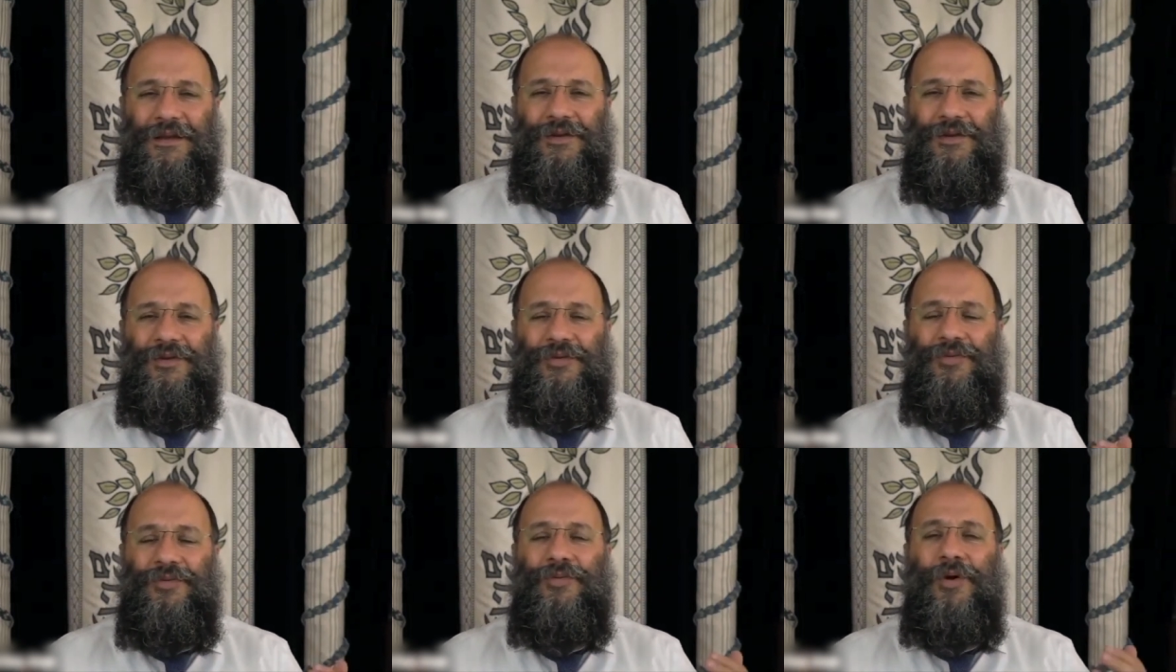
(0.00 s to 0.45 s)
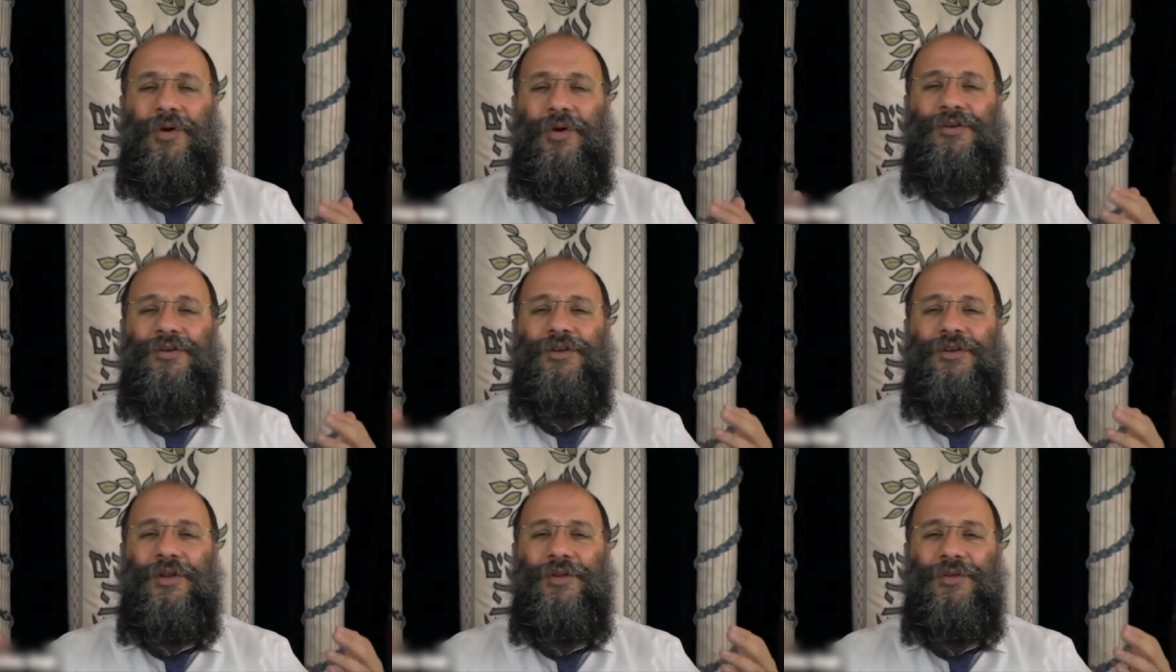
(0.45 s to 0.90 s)
to
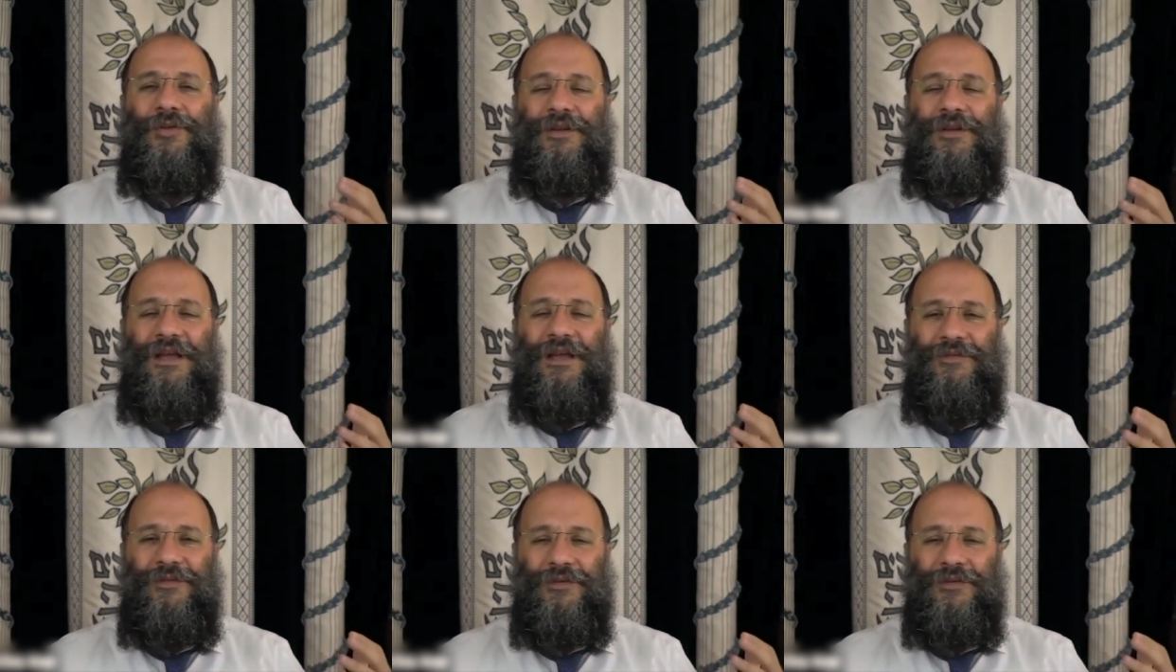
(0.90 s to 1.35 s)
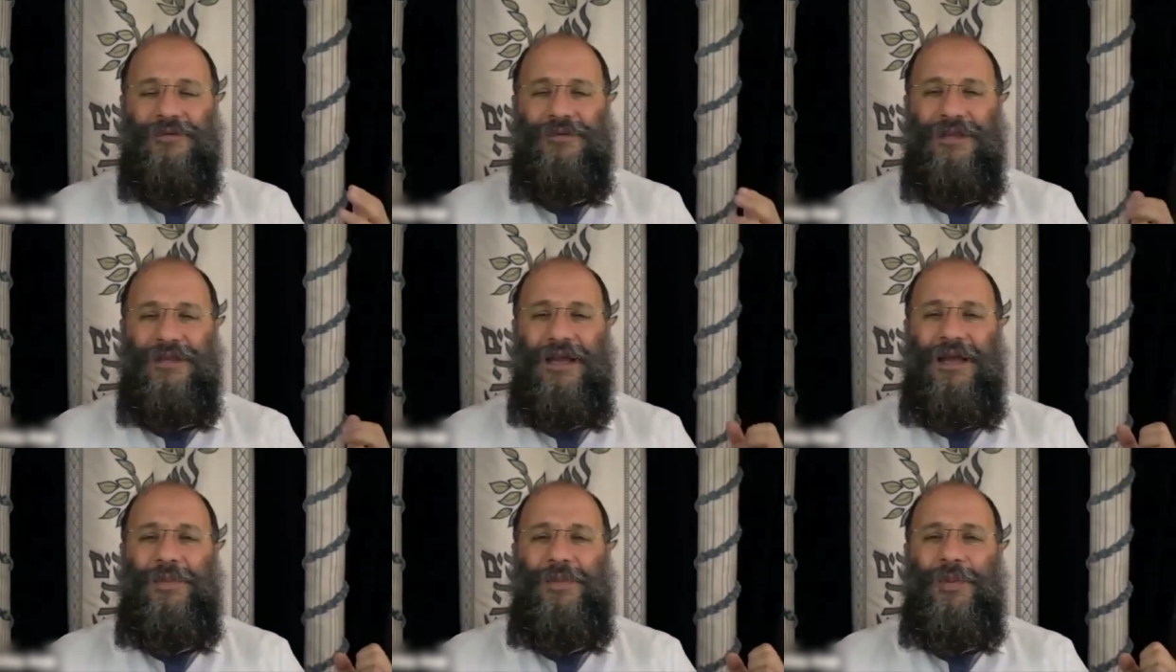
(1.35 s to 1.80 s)
another level.
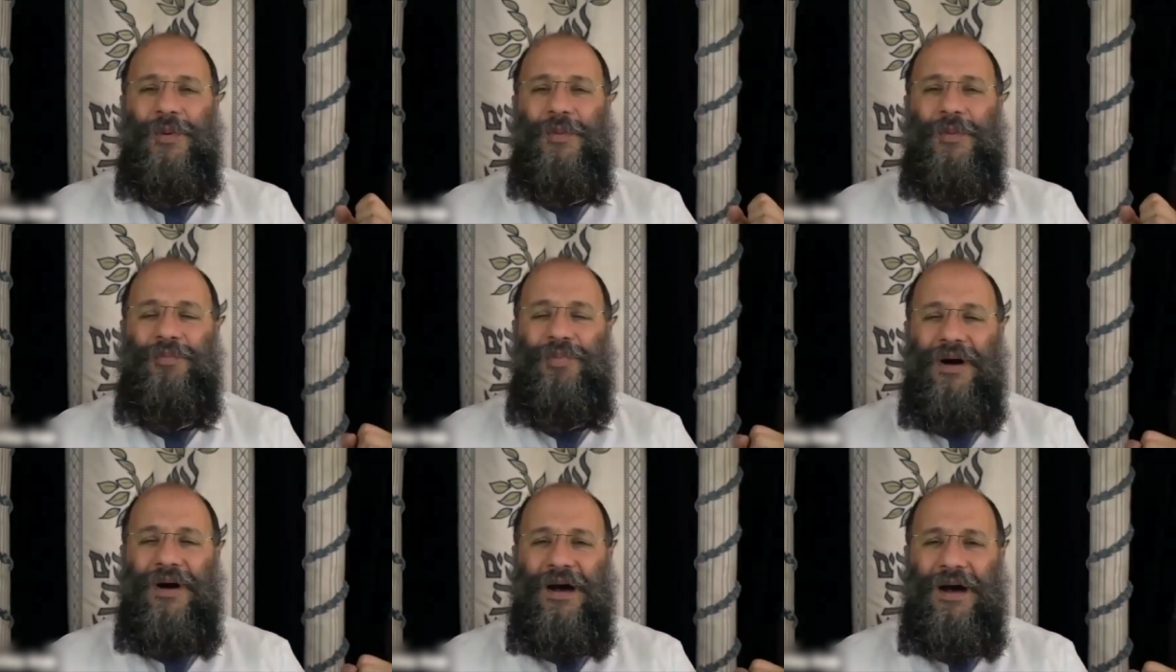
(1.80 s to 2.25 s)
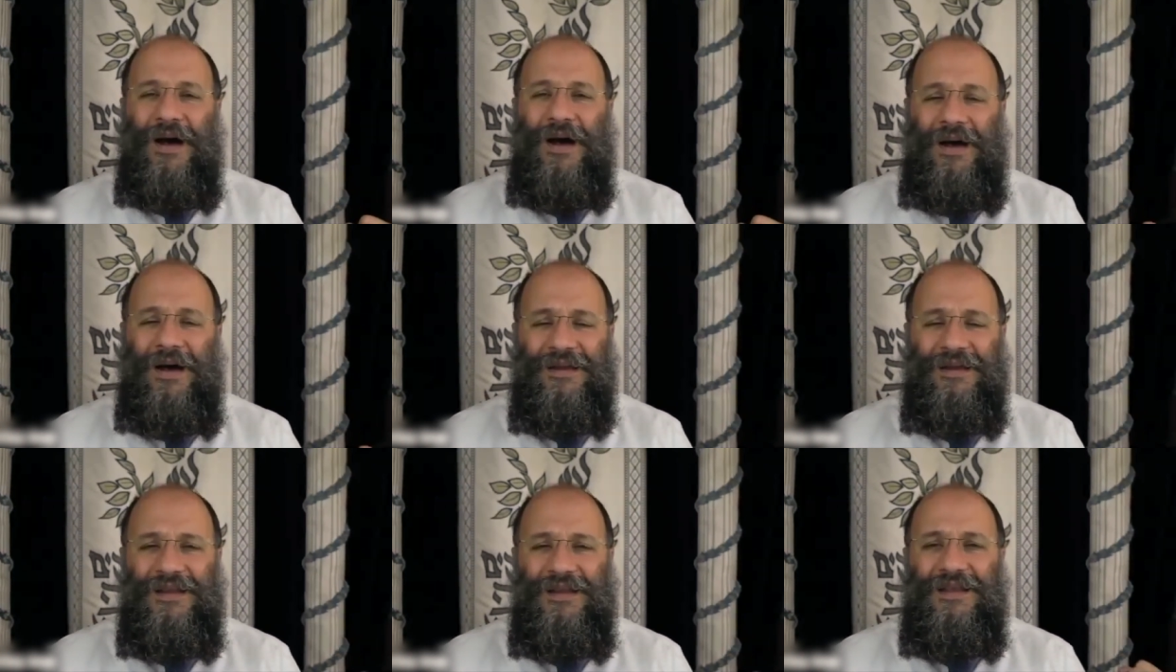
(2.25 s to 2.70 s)
And the
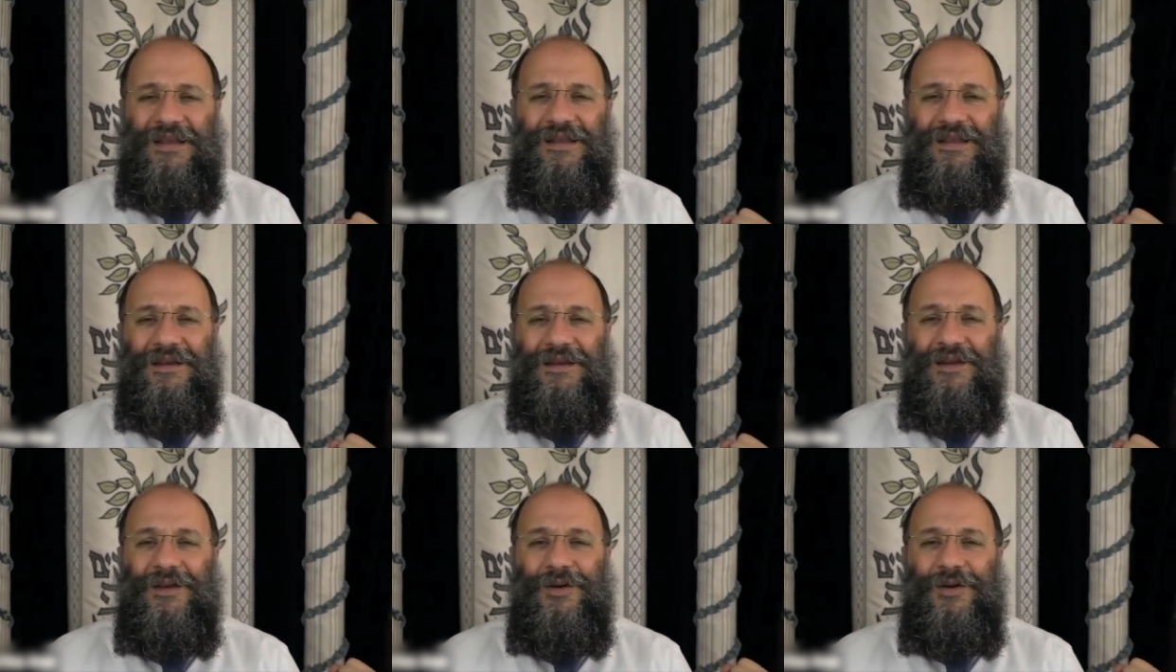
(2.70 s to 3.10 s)
body,